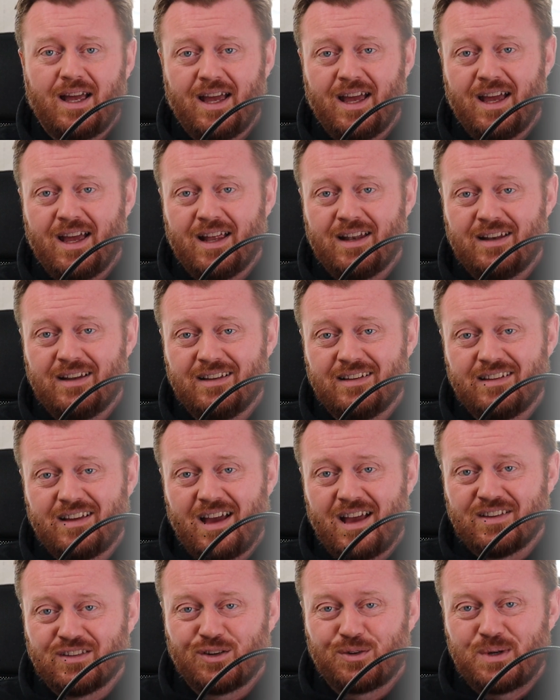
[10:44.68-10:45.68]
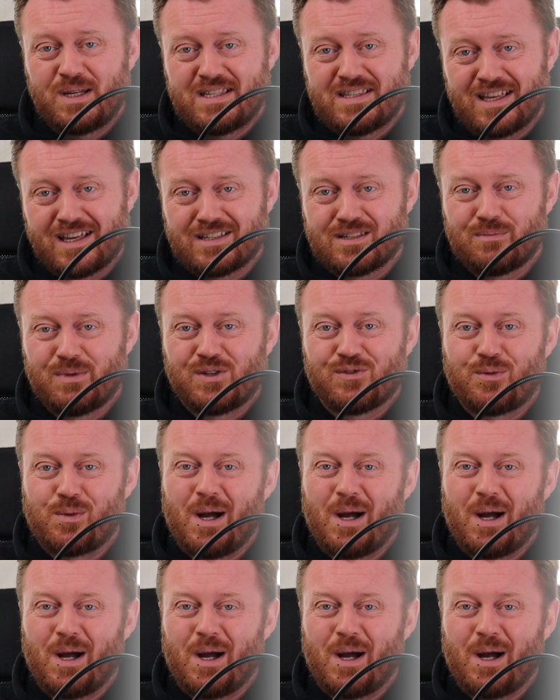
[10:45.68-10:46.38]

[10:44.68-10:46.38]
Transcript: And as always, thanks so much